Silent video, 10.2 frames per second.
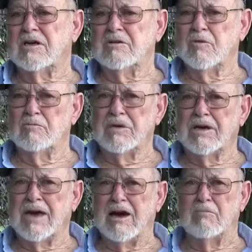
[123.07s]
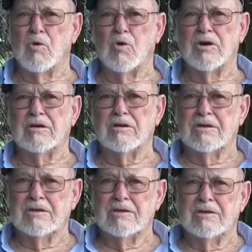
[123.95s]
he wanted to be a cowboy.
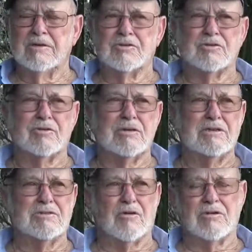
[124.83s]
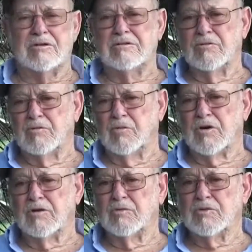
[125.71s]
So he started
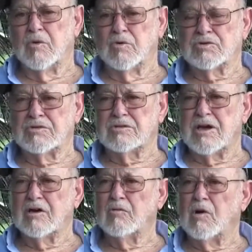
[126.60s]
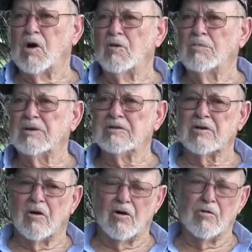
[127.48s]
working with horses out in Wyoming and
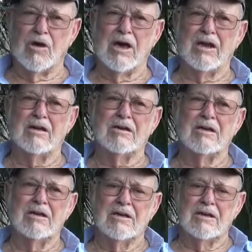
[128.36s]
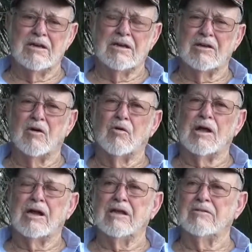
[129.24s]
Colorado and all
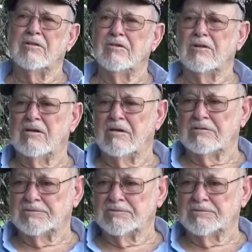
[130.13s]
out in through there.